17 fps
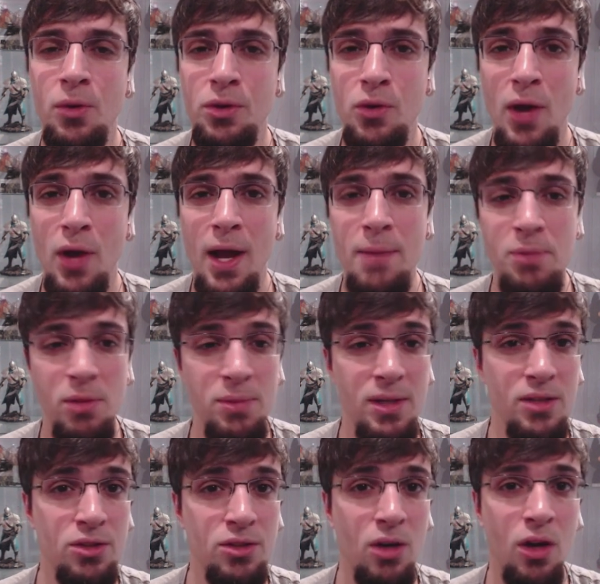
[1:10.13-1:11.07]
or your
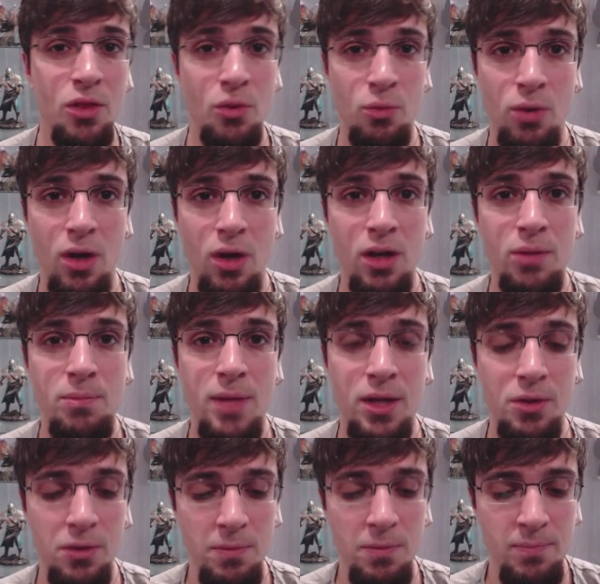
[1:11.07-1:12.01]
APP is on the wrong
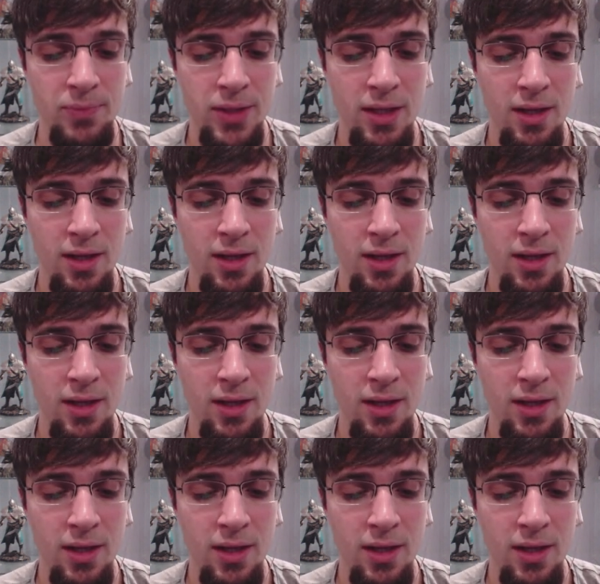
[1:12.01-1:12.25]
medal,